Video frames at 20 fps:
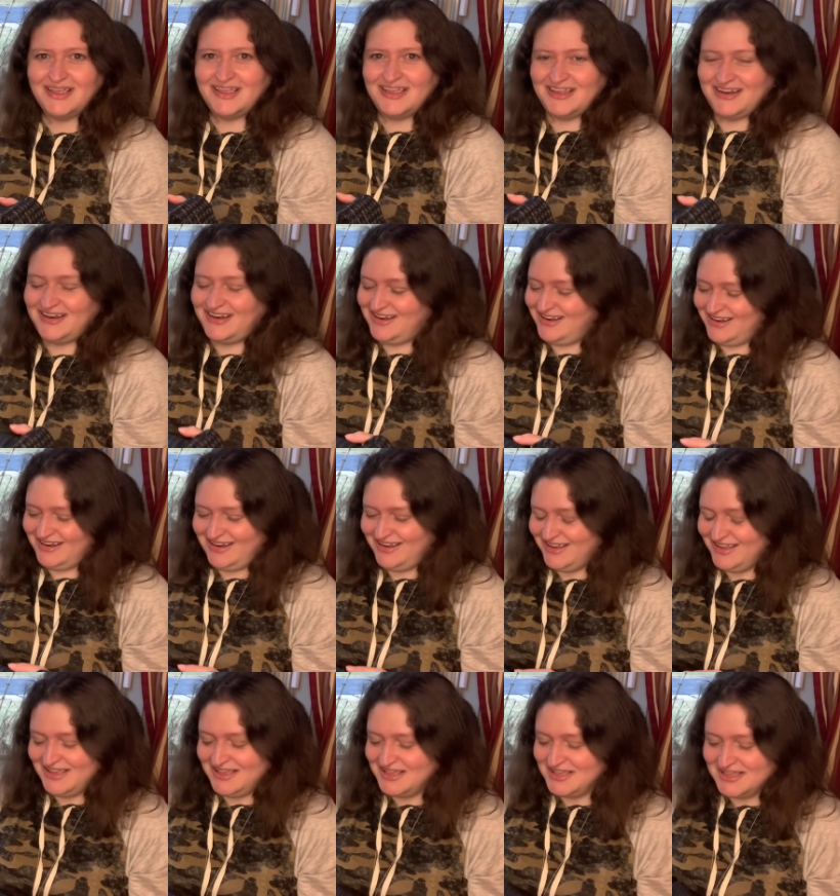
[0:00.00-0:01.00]
and,
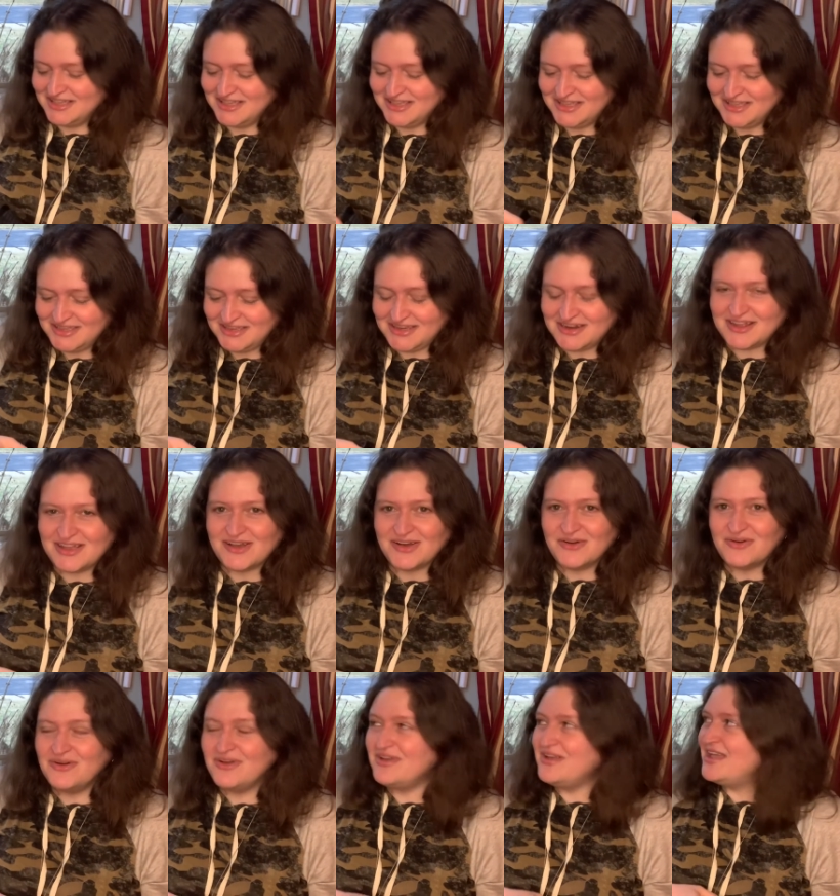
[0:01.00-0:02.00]
you
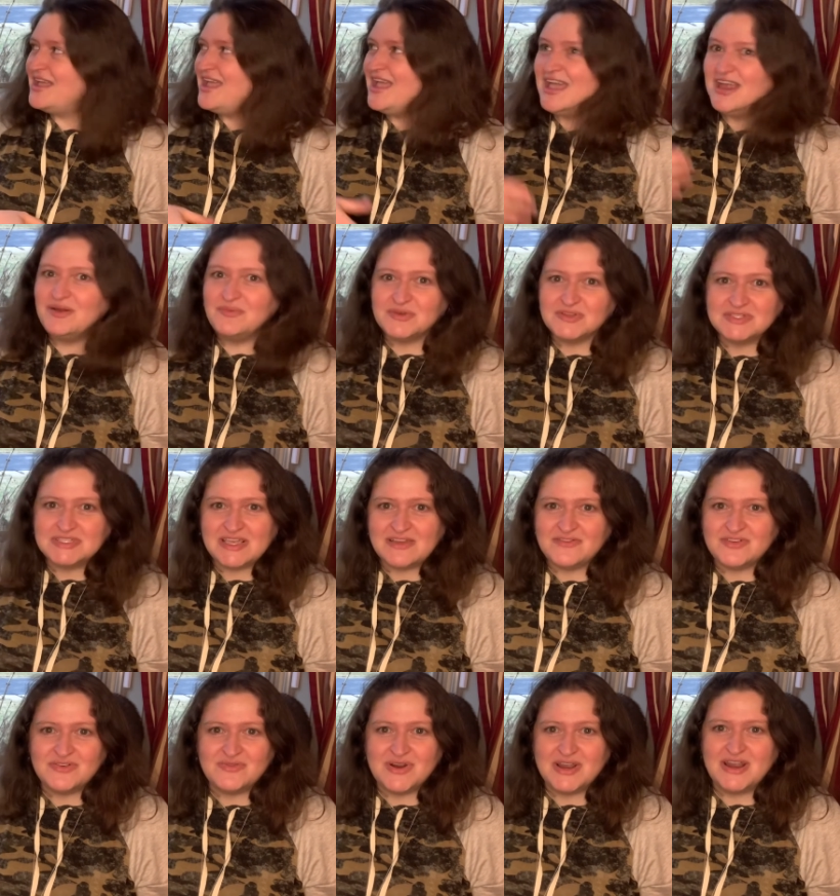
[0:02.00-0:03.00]
know, animals
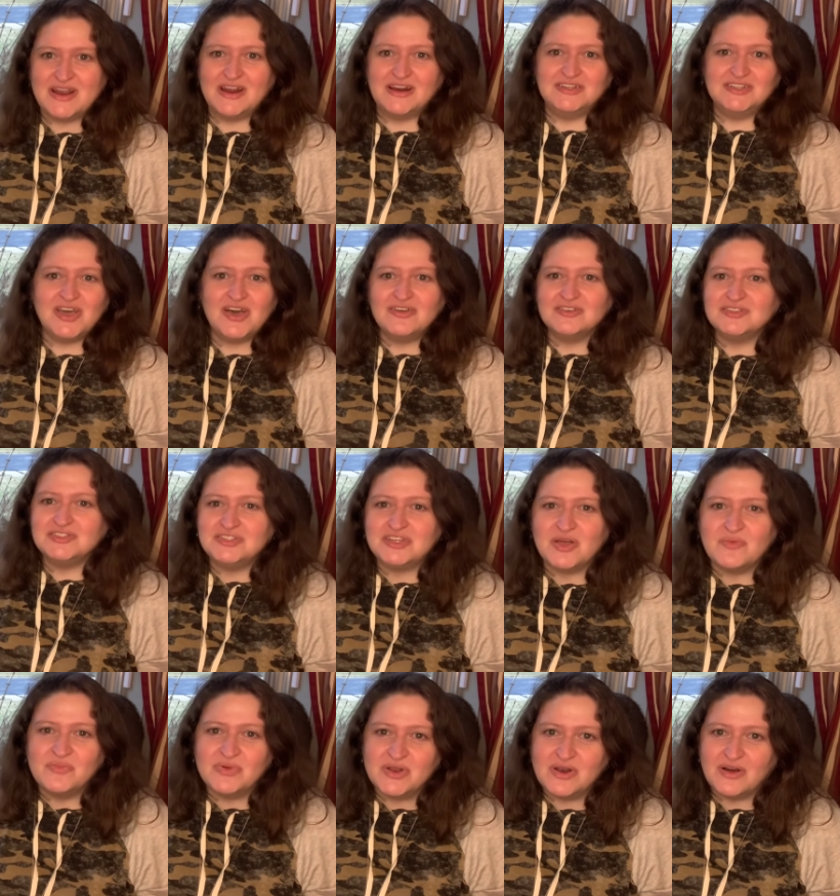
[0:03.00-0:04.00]
everywhere, dogs
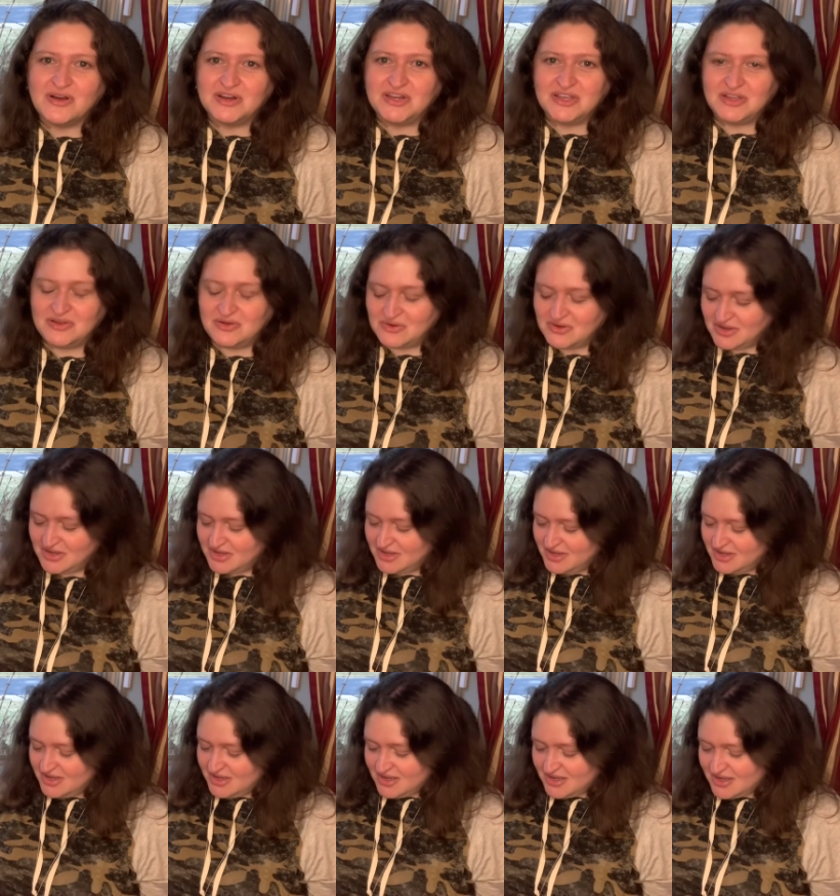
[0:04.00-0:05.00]
jumping on you.
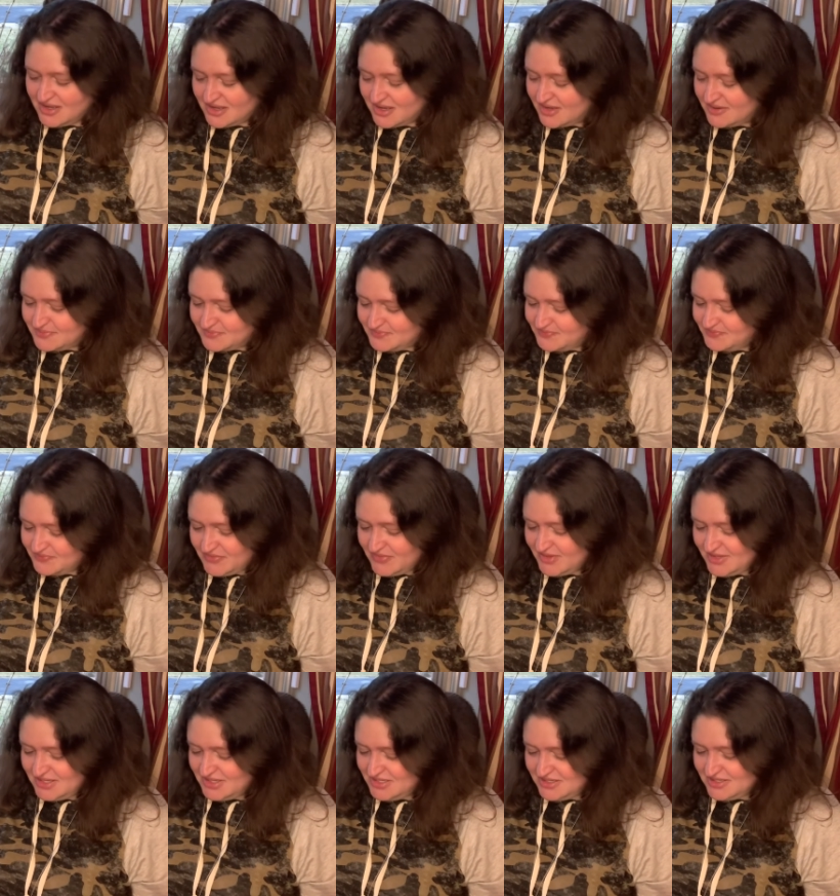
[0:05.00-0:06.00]
Um,
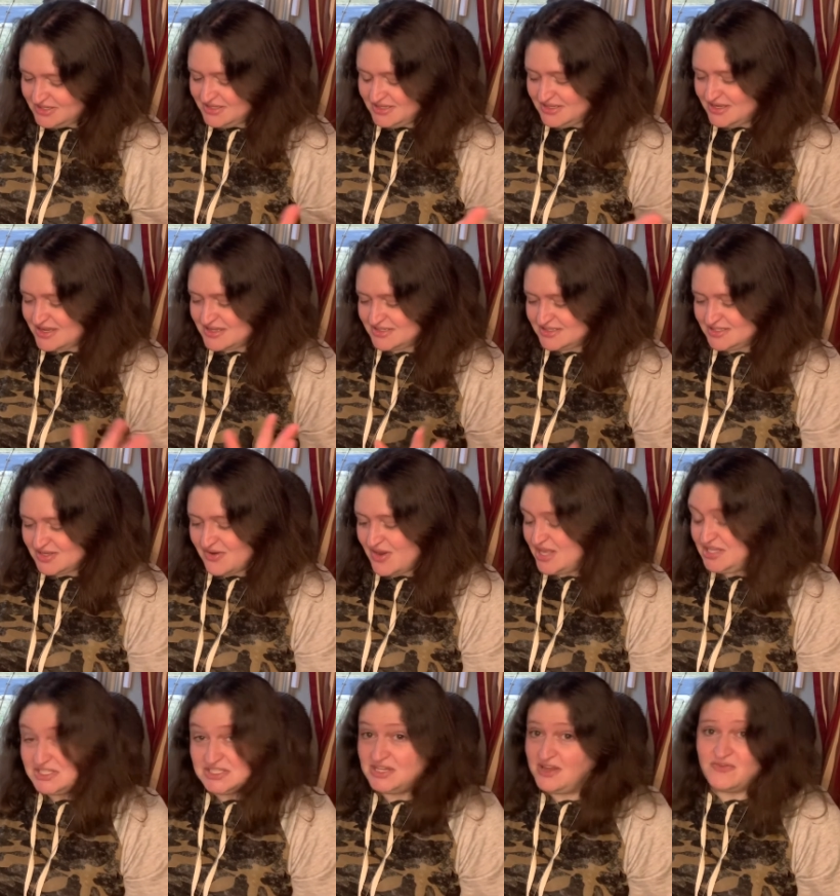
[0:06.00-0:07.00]
so I
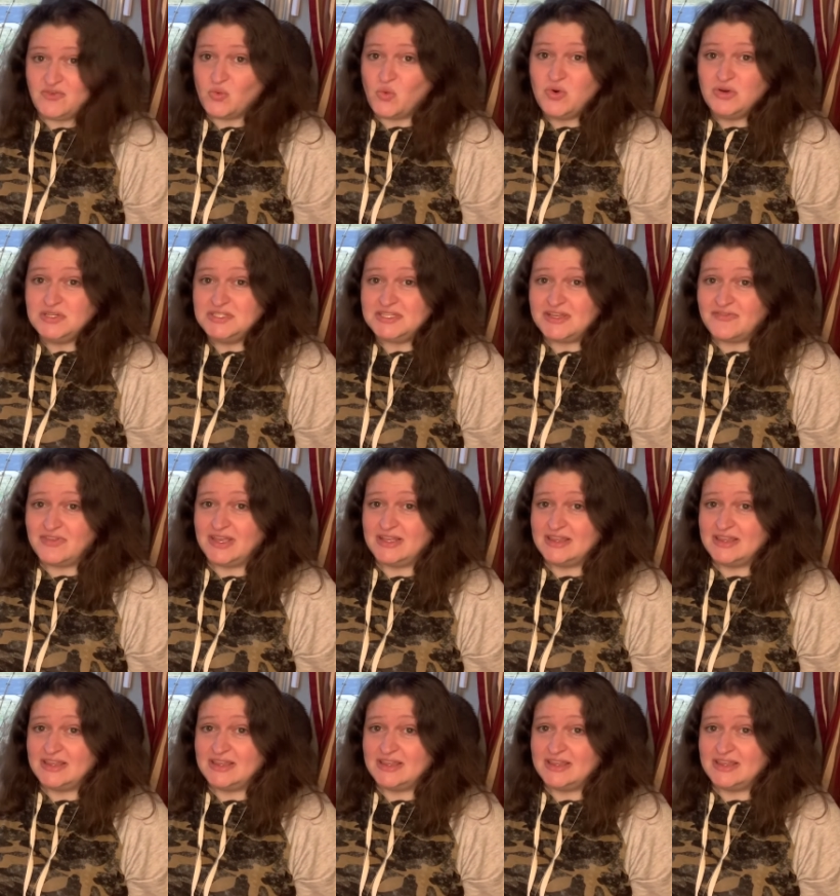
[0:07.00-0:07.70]
just never wore stuff like